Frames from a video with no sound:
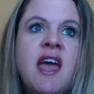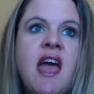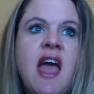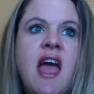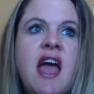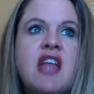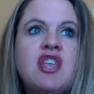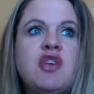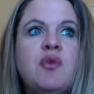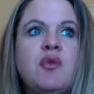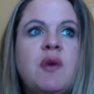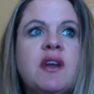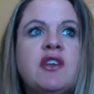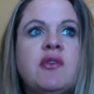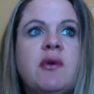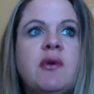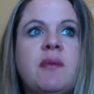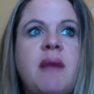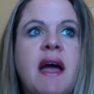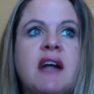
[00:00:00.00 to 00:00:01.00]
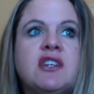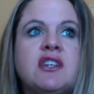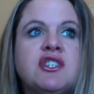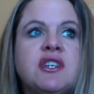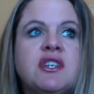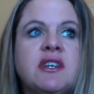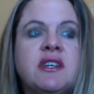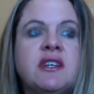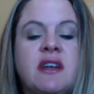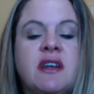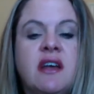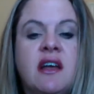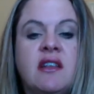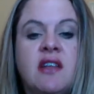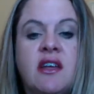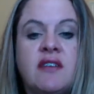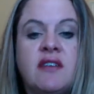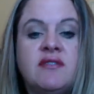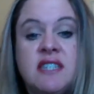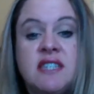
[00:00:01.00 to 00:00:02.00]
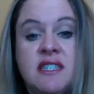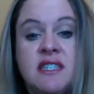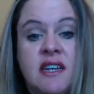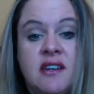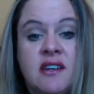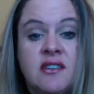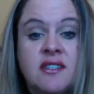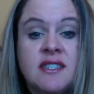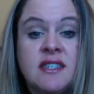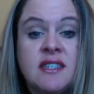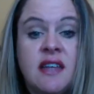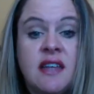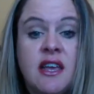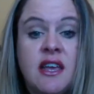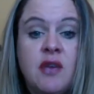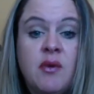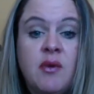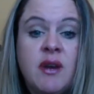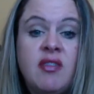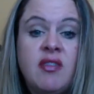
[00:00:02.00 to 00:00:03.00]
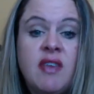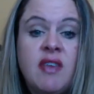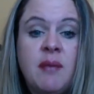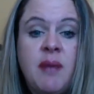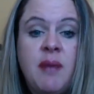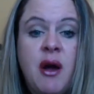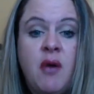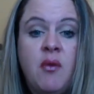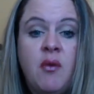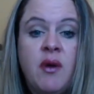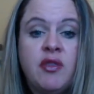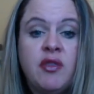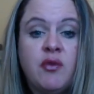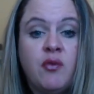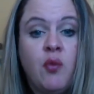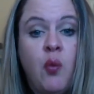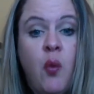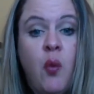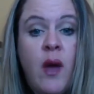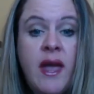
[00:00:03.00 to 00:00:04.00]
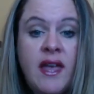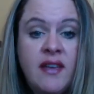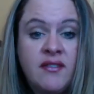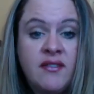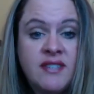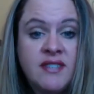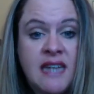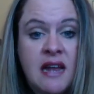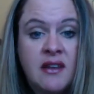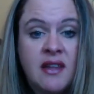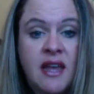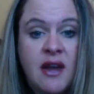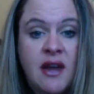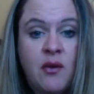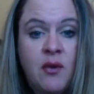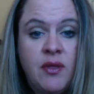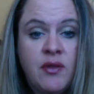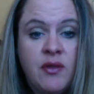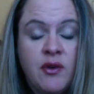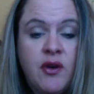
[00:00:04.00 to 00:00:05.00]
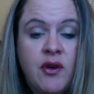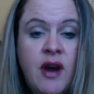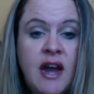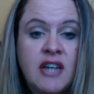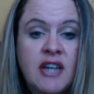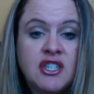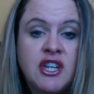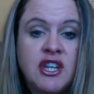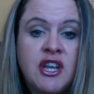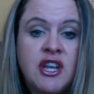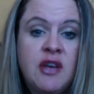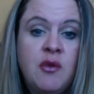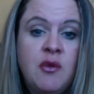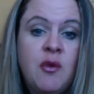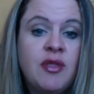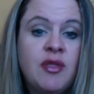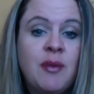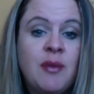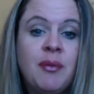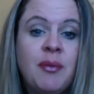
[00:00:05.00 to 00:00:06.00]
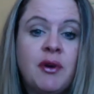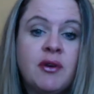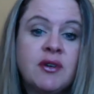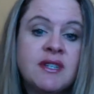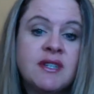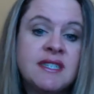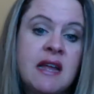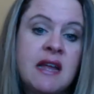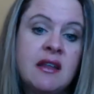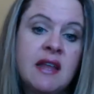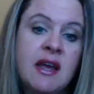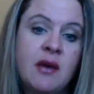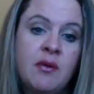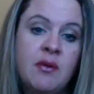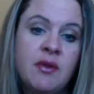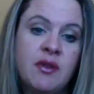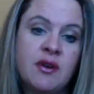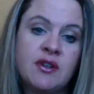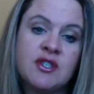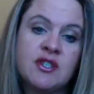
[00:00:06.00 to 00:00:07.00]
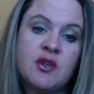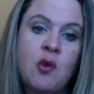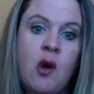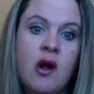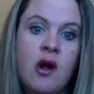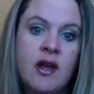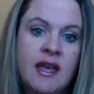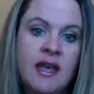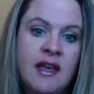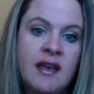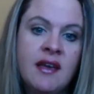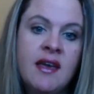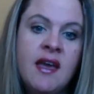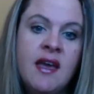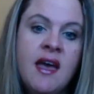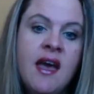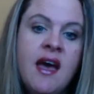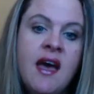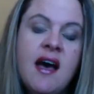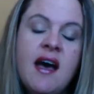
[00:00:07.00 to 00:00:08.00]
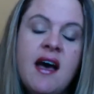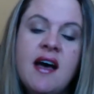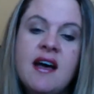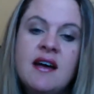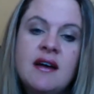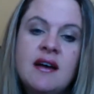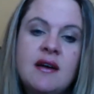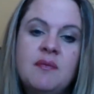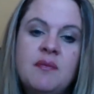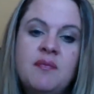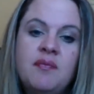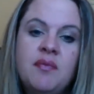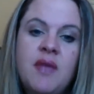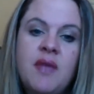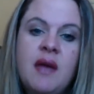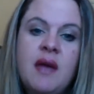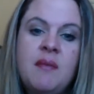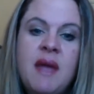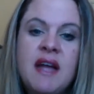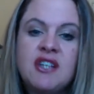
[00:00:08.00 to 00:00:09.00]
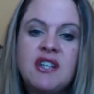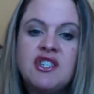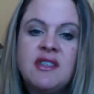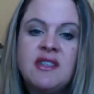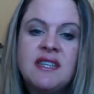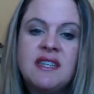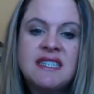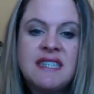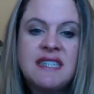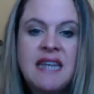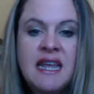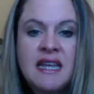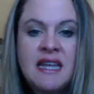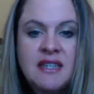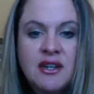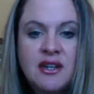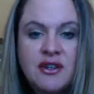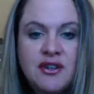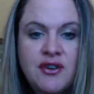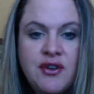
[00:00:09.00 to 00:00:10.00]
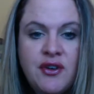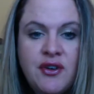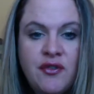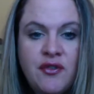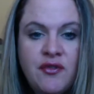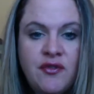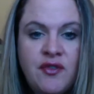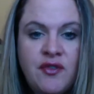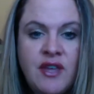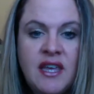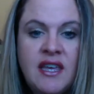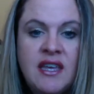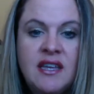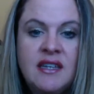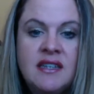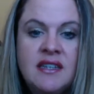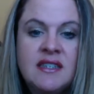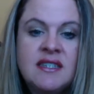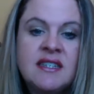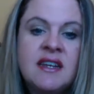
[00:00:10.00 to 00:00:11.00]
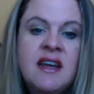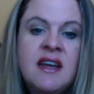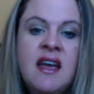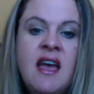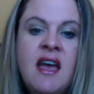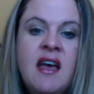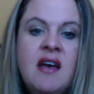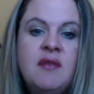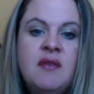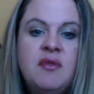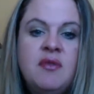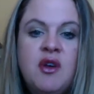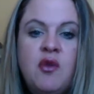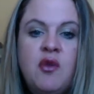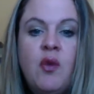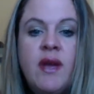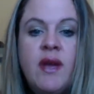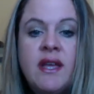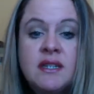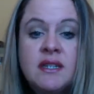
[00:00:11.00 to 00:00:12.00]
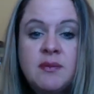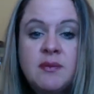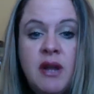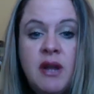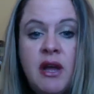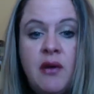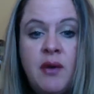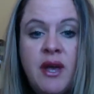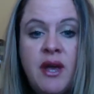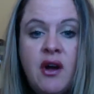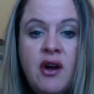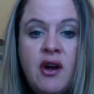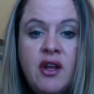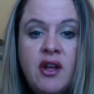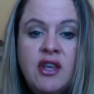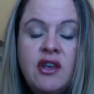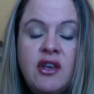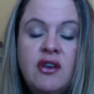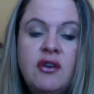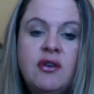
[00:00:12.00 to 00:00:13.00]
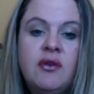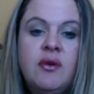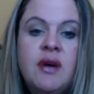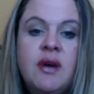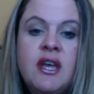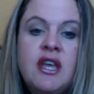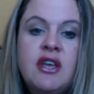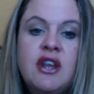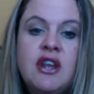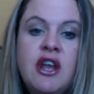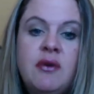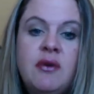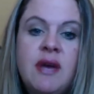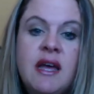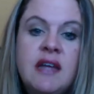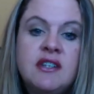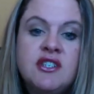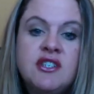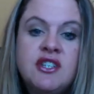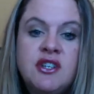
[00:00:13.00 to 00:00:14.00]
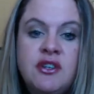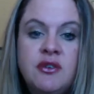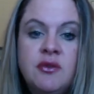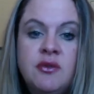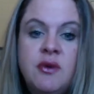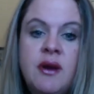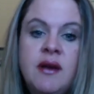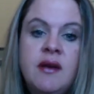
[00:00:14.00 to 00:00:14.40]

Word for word: and you want to imagine a lot of details like you want to think about what the waves sound like when they're crashing what the birds sound like when they're squawking um, imagine the sand under your feet the wind blowing on you you know as you